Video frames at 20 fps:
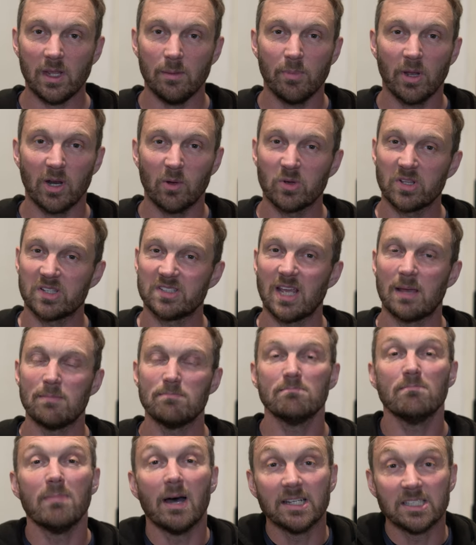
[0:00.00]
But I want to say
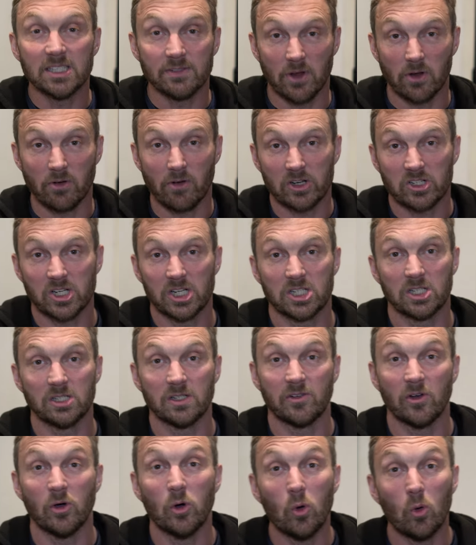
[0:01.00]
a massive
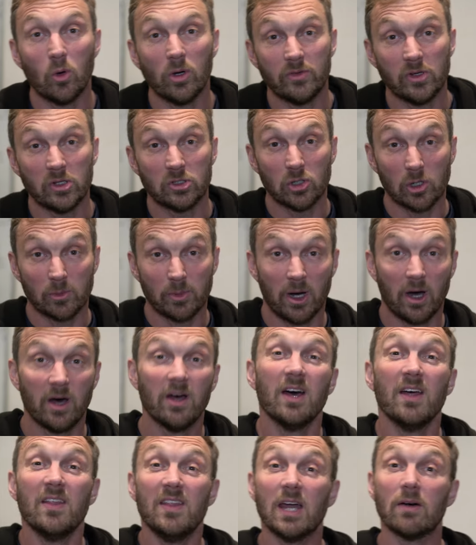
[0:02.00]
congratulations to all of you took part.
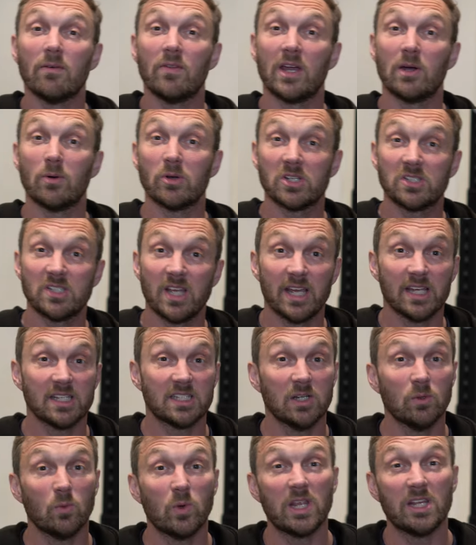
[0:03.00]
The other thing I want to say
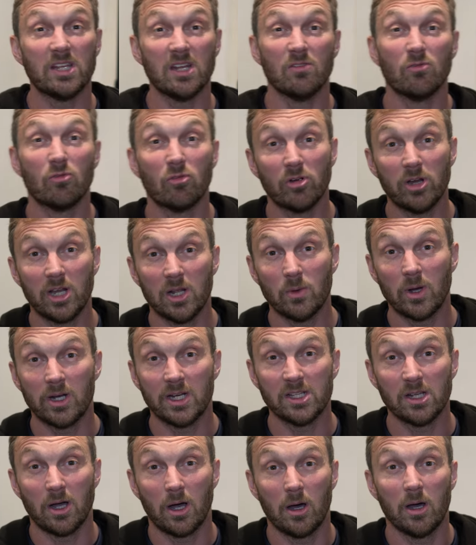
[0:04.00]
is that we did really well
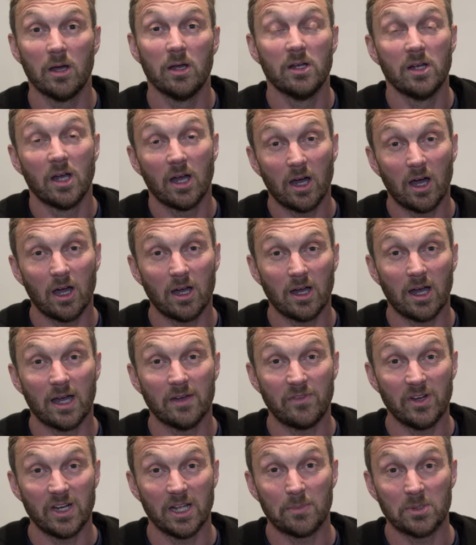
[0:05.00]
in
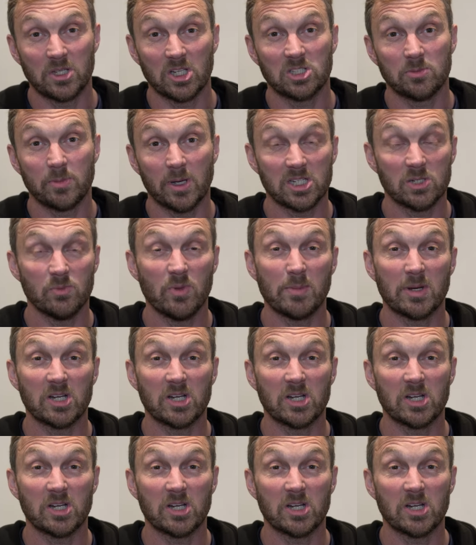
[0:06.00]
our affiliate participation.